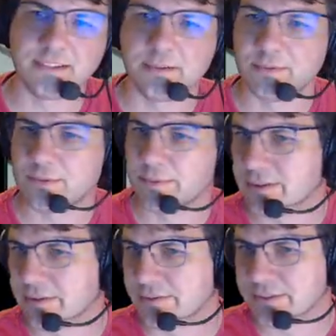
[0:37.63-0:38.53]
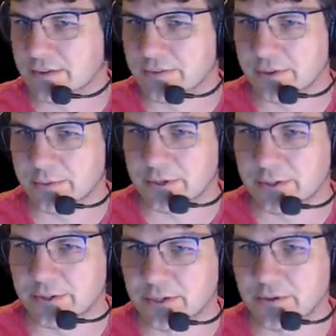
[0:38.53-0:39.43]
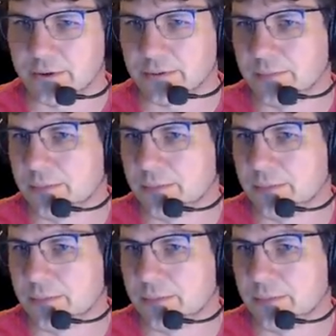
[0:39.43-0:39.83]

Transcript: teams to be level 71 in general.